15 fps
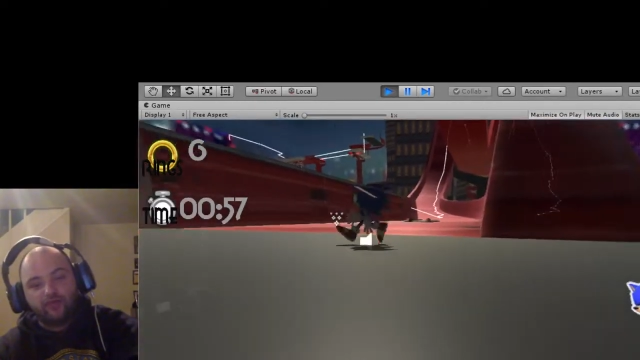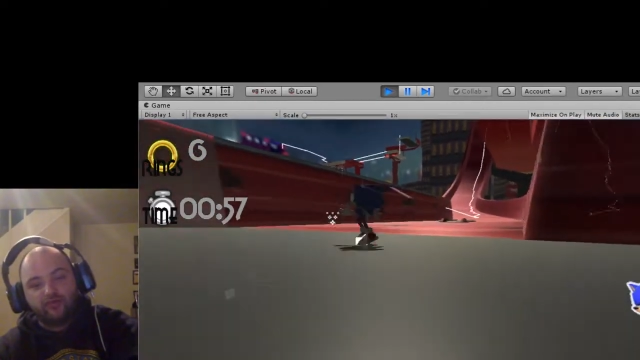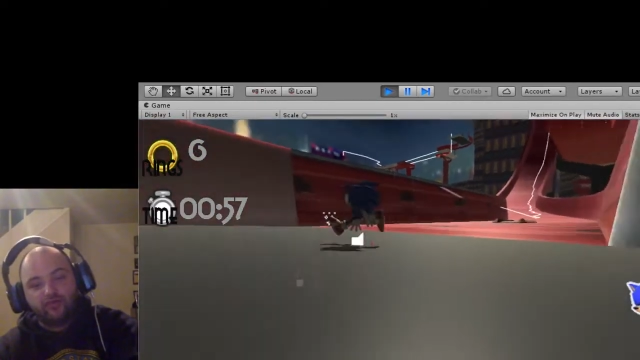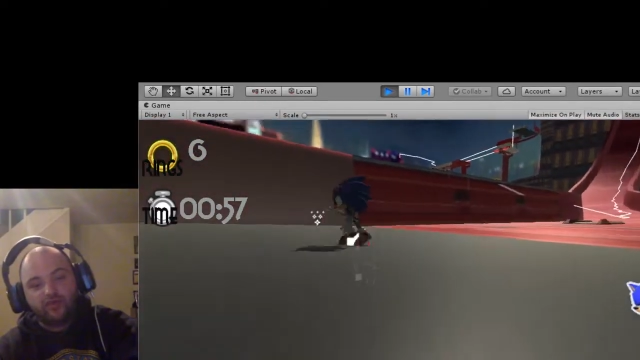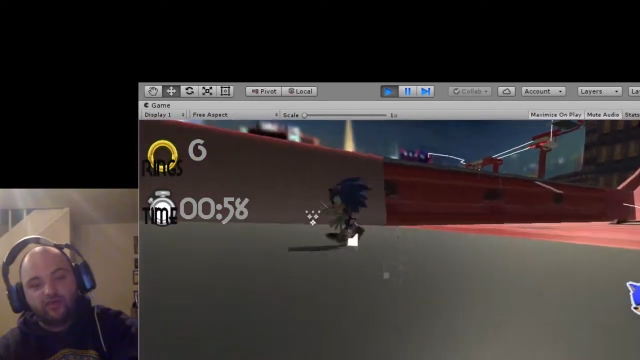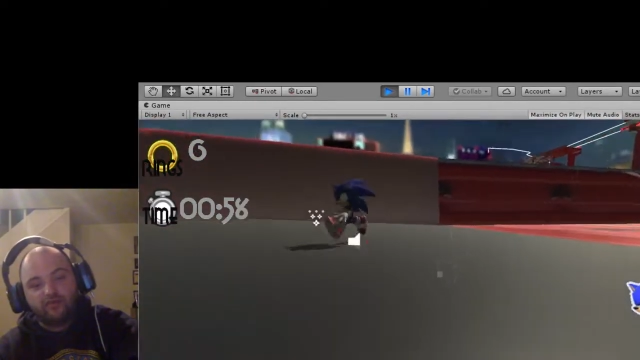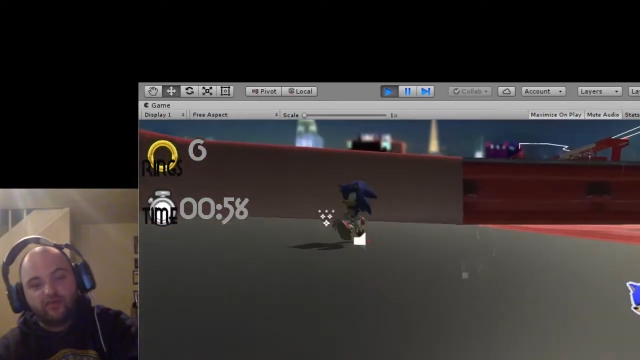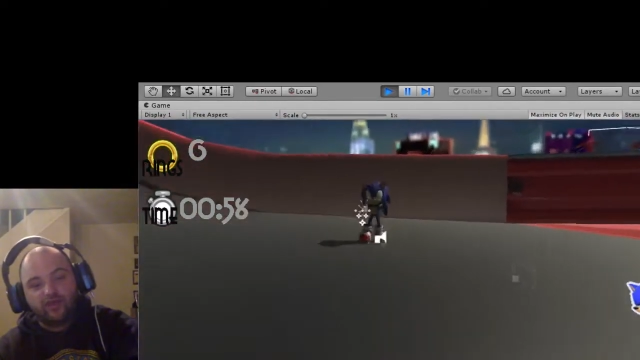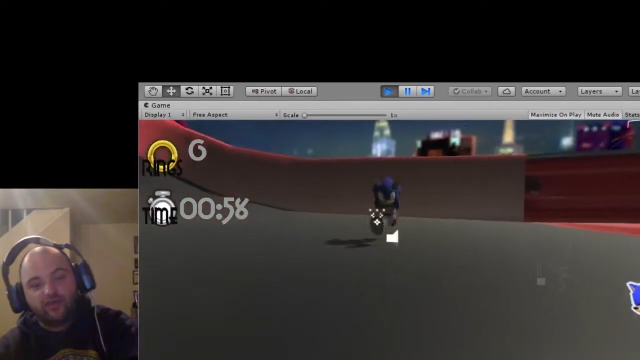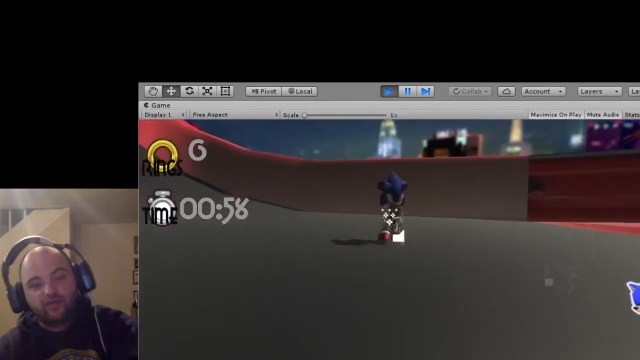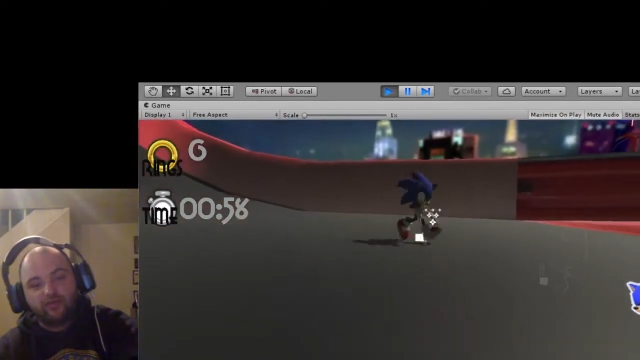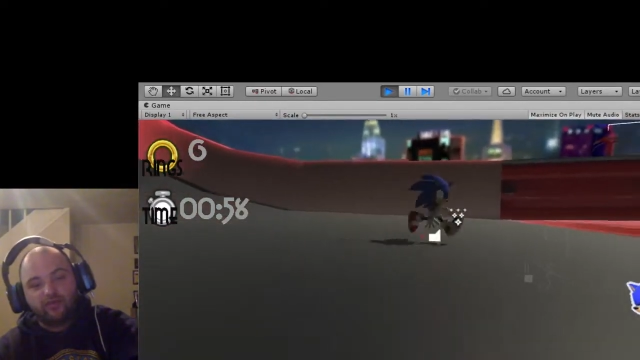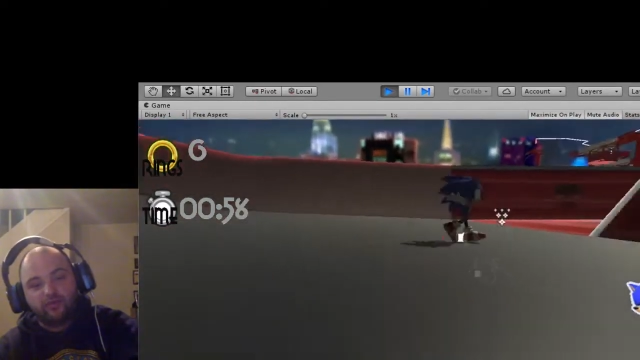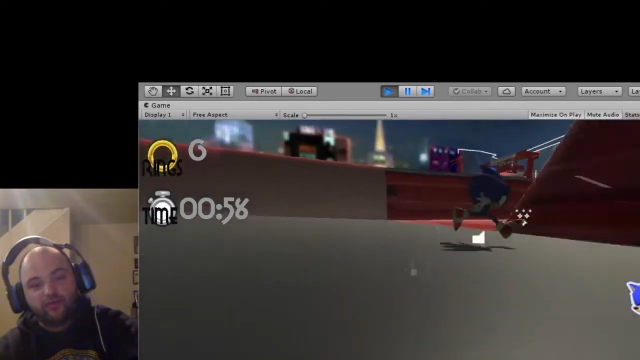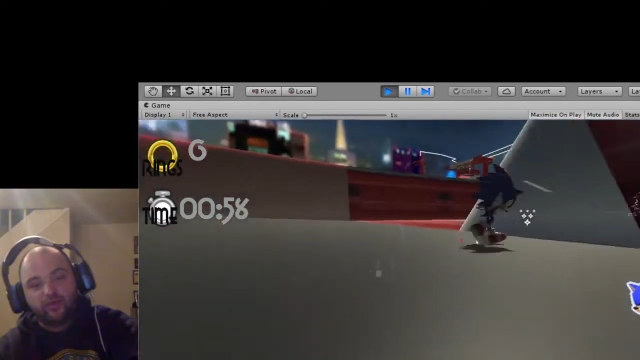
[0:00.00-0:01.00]
change that
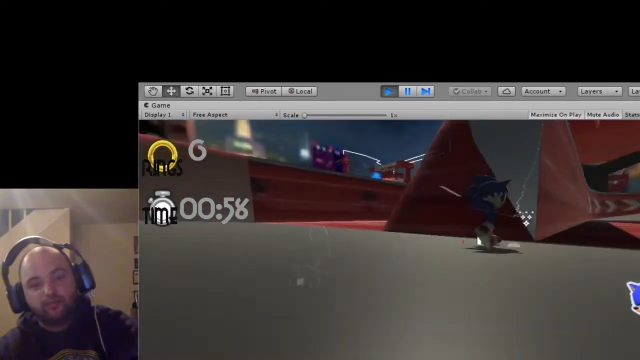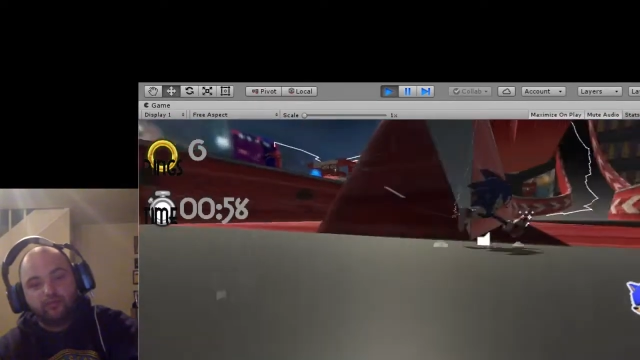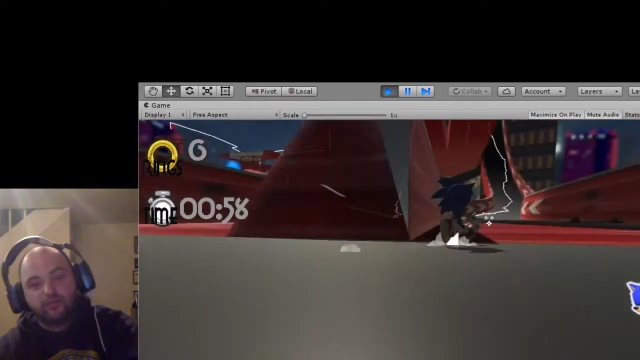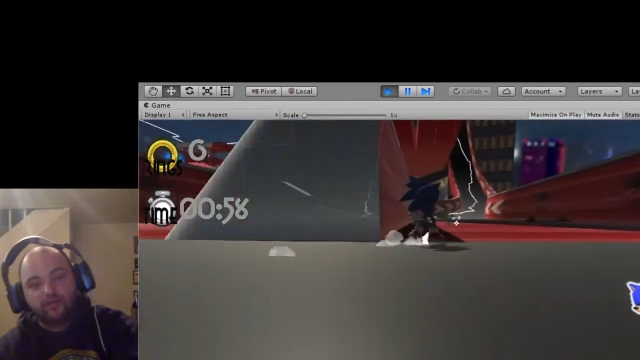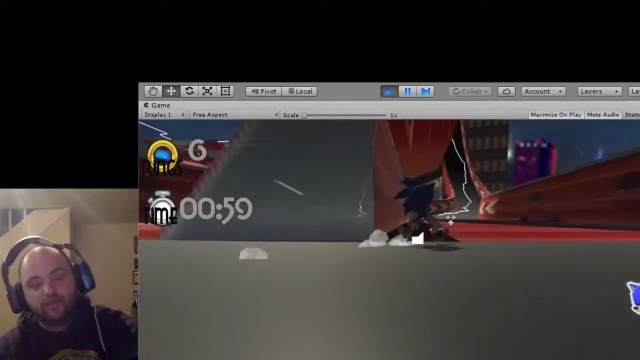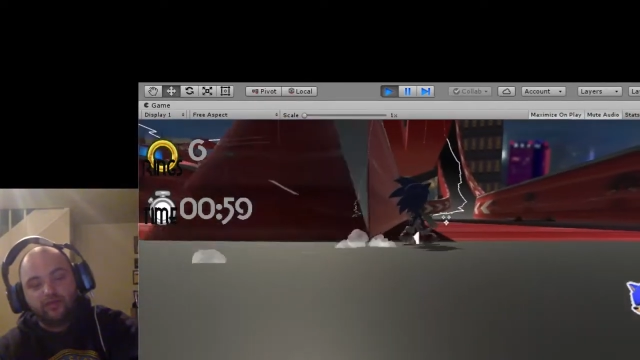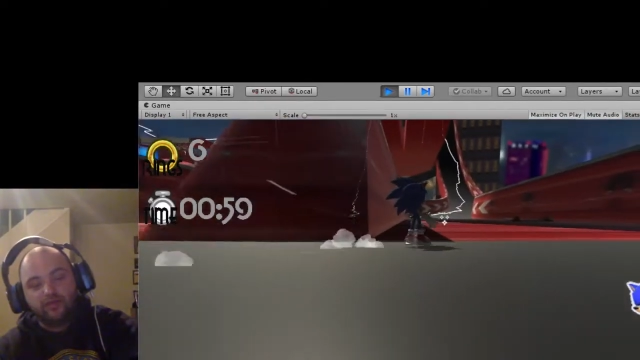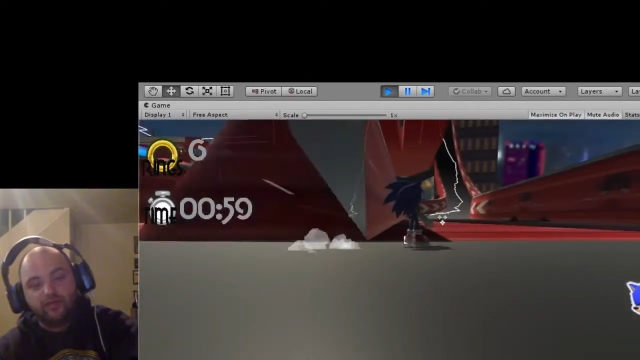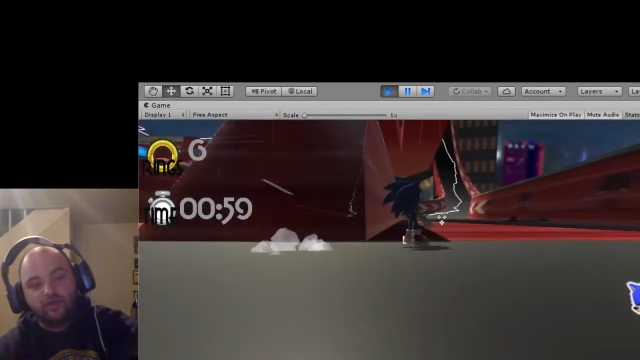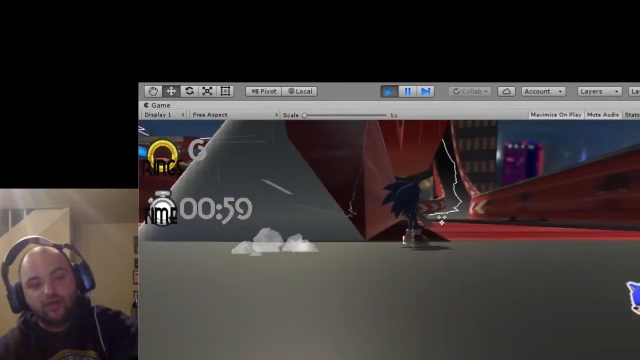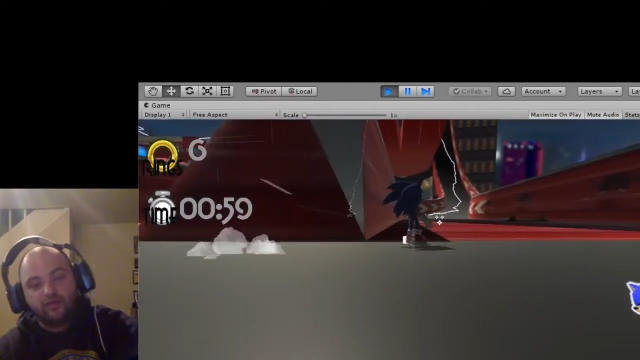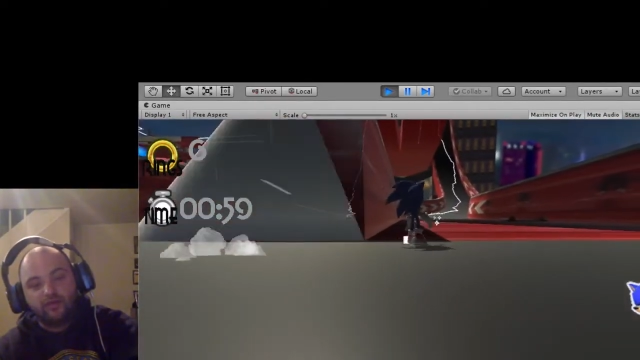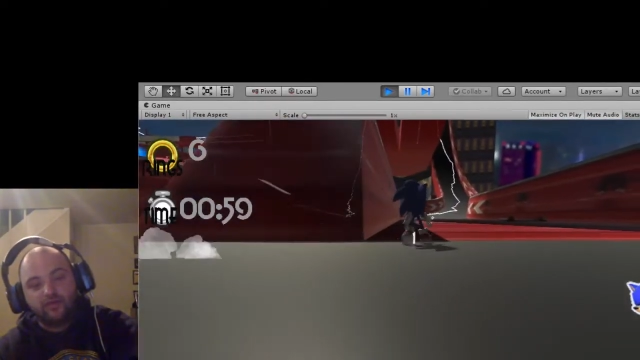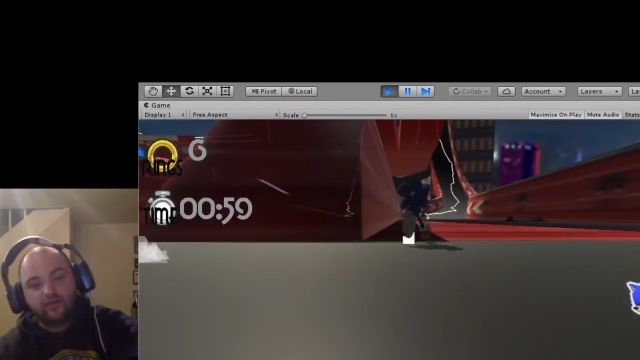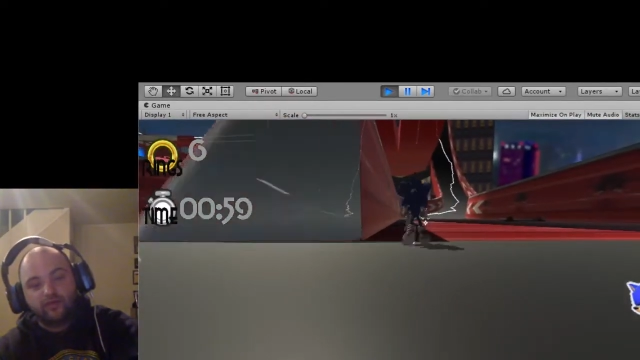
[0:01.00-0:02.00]
to a complete
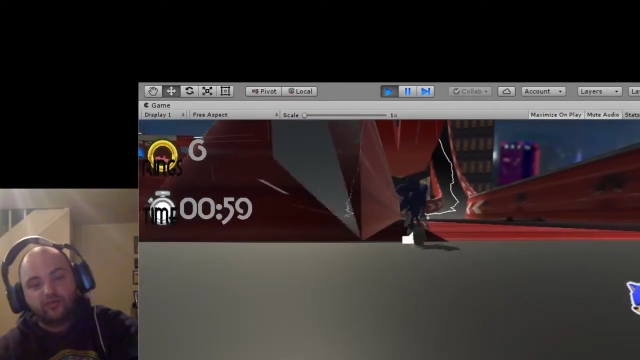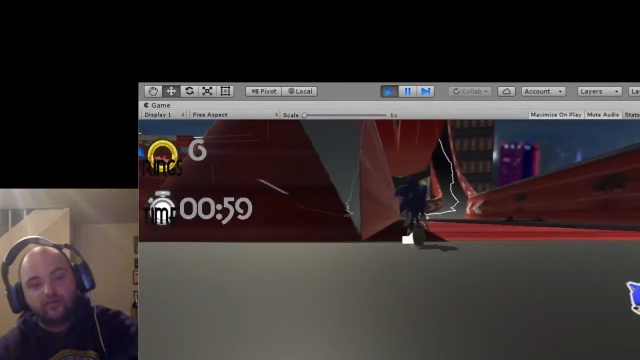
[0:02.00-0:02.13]
nothing.